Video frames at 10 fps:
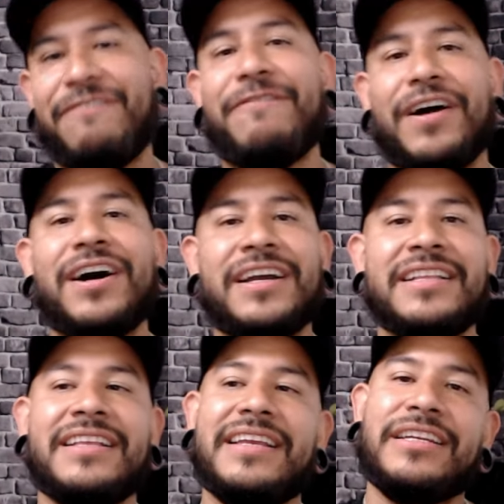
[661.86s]

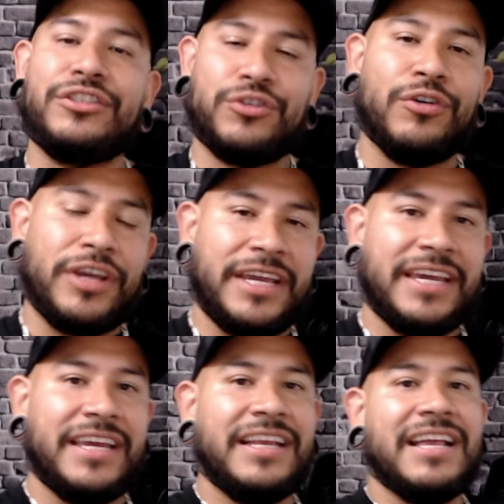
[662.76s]
fun. Enjoy
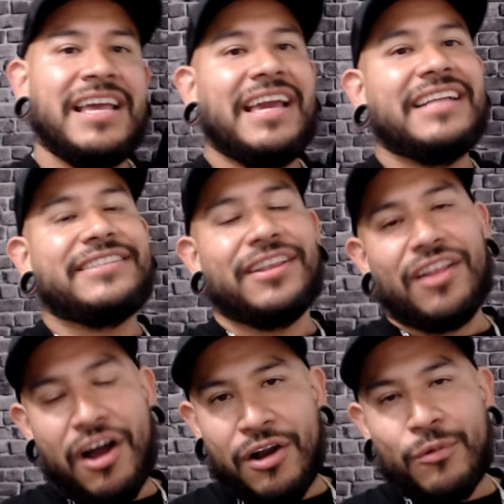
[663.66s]
it. It's a
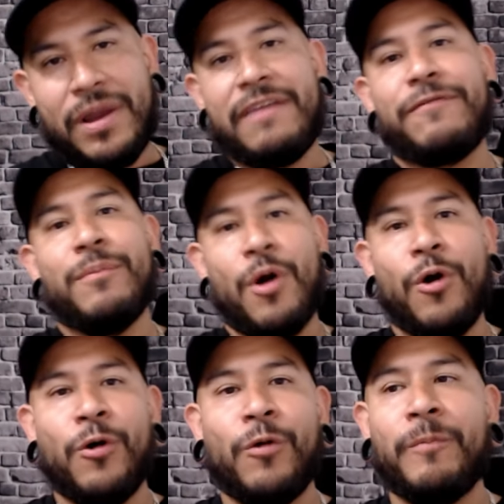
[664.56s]
long way from
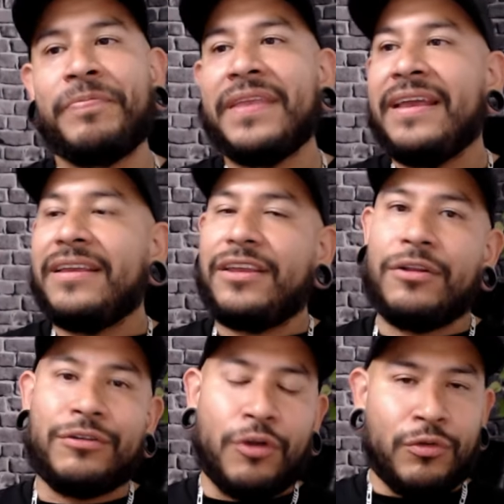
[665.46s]
home. You
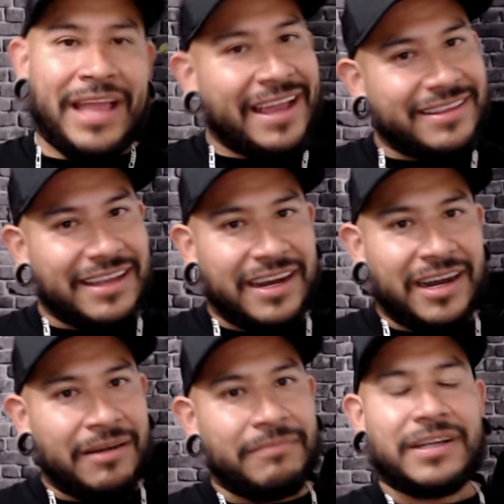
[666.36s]
know, don't act
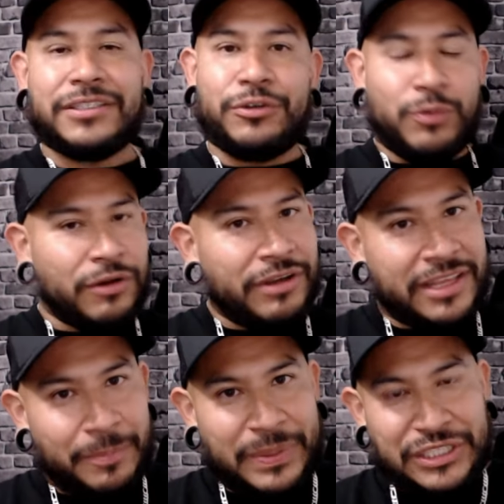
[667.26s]
dumb because you will end
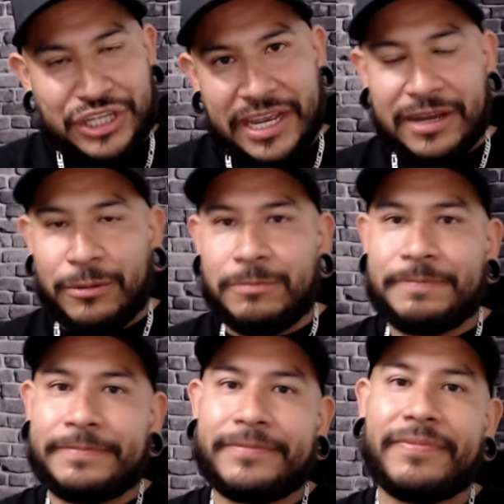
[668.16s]
up in jail.
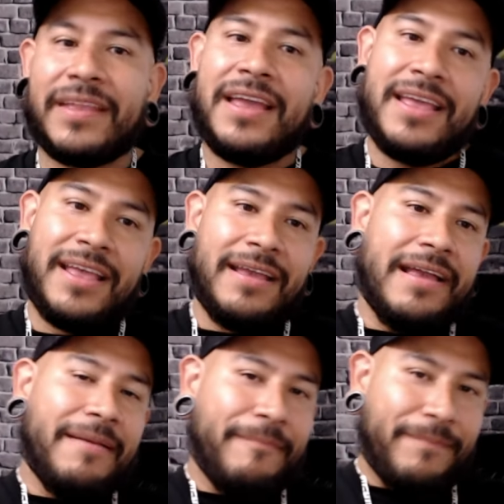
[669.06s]

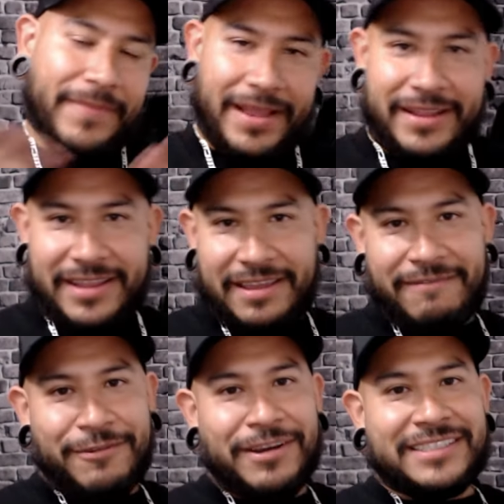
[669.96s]
I'm not going to give
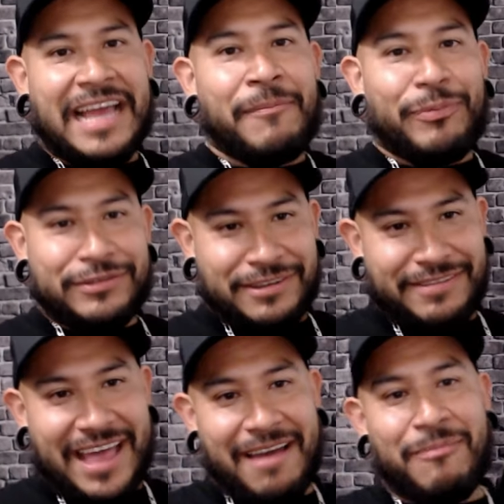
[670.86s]
no examples of
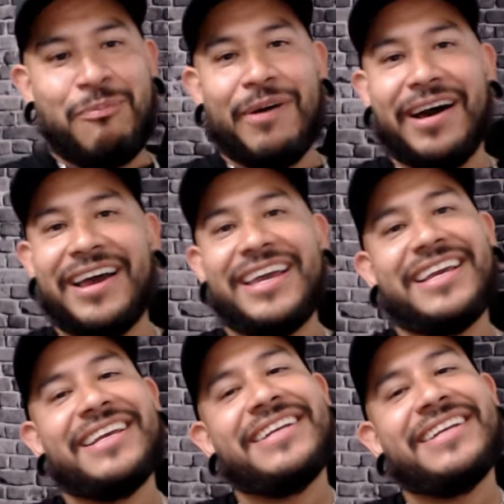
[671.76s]
that, but